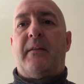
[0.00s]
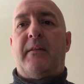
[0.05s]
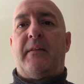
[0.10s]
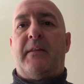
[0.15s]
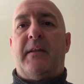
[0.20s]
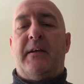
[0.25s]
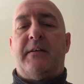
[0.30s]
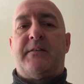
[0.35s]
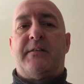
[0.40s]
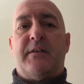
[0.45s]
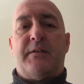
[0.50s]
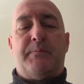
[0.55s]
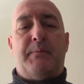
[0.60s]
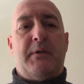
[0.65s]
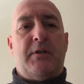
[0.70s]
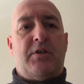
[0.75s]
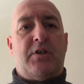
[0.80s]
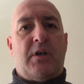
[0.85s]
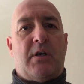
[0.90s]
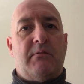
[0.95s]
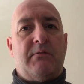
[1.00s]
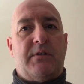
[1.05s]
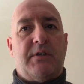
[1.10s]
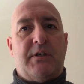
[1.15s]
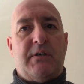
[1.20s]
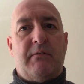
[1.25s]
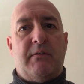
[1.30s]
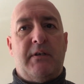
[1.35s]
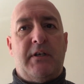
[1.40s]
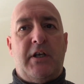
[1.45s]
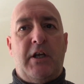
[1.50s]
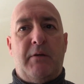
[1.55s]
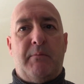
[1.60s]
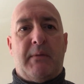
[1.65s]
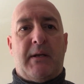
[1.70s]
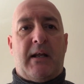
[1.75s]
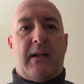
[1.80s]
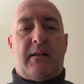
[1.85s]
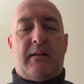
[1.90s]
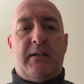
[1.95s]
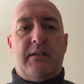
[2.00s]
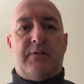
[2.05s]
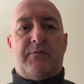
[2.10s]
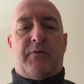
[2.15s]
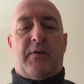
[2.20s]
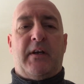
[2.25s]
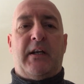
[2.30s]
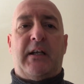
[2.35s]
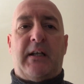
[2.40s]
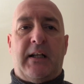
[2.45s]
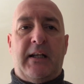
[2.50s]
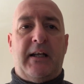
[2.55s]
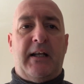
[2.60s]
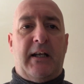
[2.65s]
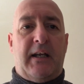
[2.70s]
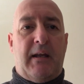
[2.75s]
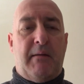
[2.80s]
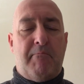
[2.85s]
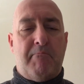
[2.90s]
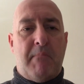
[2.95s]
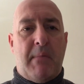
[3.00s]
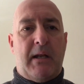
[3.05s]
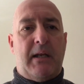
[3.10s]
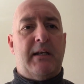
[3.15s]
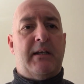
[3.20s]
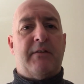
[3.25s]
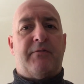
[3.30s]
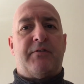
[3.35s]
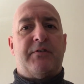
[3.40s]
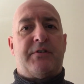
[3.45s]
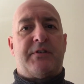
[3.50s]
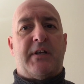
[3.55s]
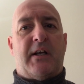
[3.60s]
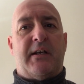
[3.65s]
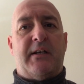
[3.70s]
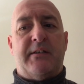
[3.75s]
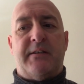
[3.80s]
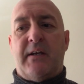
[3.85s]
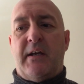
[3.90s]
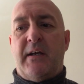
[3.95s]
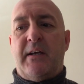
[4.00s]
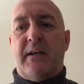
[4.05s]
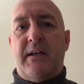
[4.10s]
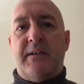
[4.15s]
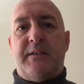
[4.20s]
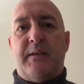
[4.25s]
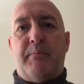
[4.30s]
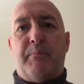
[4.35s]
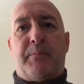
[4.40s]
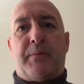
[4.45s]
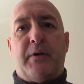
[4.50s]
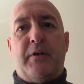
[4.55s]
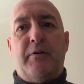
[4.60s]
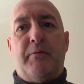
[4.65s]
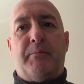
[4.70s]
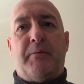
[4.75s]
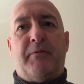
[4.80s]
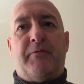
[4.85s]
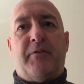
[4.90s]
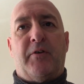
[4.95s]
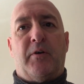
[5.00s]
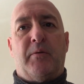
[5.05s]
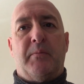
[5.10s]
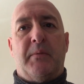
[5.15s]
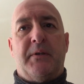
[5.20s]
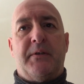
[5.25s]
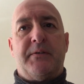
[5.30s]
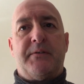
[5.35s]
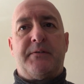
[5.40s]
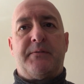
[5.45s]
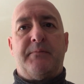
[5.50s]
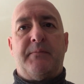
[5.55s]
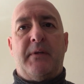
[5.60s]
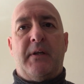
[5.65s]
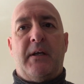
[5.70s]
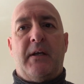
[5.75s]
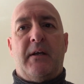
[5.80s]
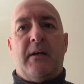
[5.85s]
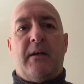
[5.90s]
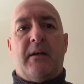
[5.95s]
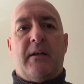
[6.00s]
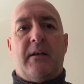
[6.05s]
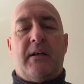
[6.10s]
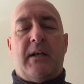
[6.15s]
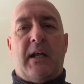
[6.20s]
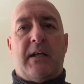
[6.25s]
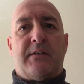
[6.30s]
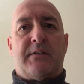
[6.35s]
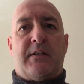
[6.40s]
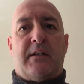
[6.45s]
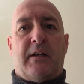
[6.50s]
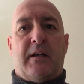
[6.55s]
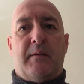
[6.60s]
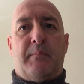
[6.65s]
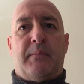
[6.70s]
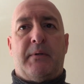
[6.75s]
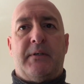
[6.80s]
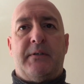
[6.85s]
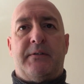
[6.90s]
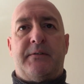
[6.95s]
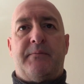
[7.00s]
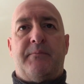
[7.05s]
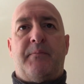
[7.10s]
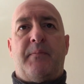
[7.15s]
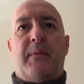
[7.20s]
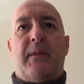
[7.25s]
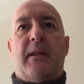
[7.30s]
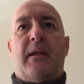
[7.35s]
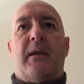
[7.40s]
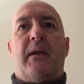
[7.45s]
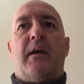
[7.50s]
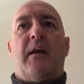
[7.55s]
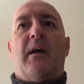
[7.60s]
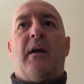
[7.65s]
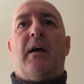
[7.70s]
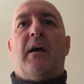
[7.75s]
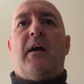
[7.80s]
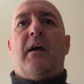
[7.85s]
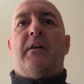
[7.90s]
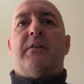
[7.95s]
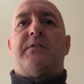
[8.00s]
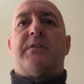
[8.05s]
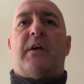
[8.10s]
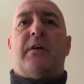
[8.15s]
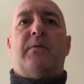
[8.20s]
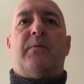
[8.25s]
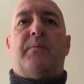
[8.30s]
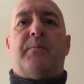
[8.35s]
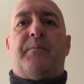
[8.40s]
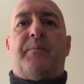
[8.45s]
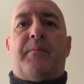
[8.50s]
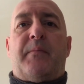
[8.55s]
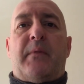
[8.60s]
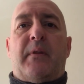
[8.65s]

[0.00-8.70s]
This has been shown to do in human athletes very clearly in many different studies is improve performance. Next slide, please. So